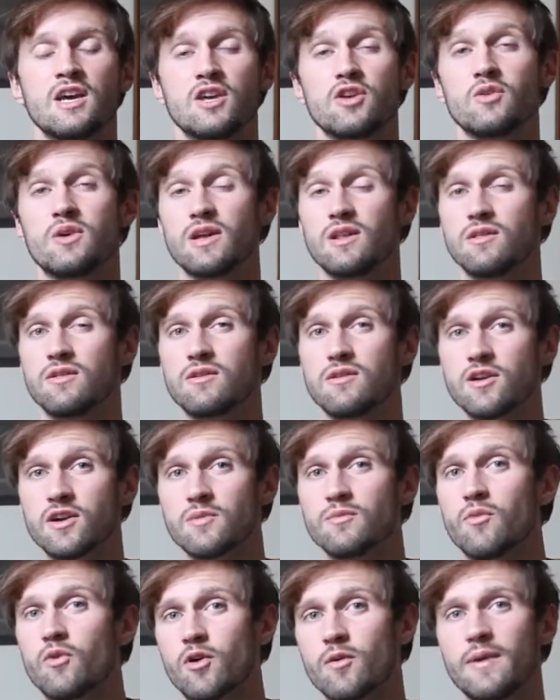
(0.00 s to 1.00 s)
You can
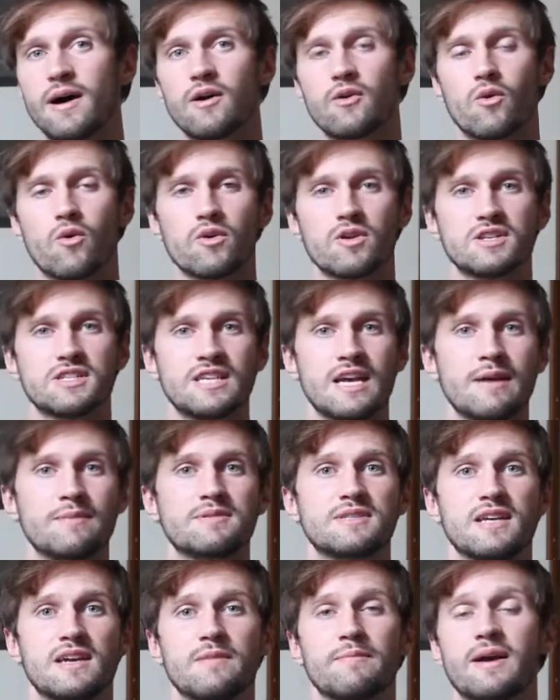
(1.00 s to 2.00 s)
learn more about
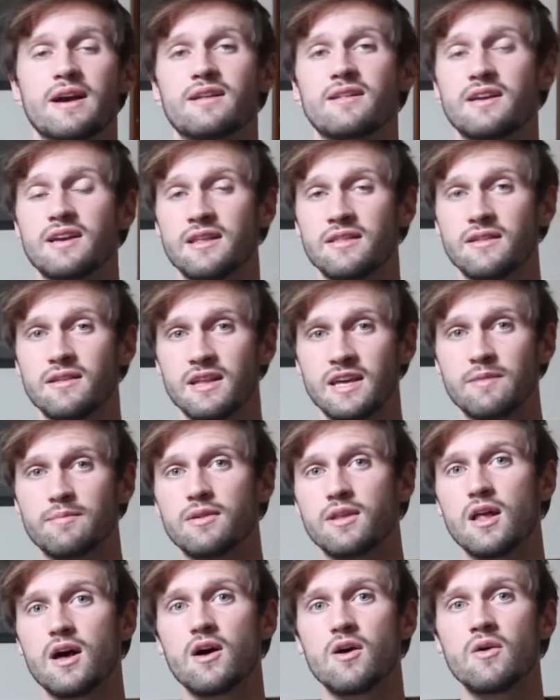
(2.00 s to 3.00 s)
cordyceps by clicking the link
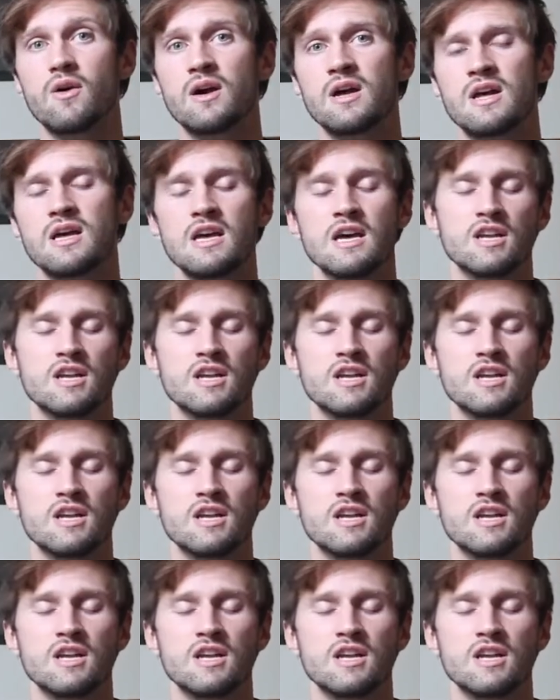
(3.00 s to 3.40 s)
below.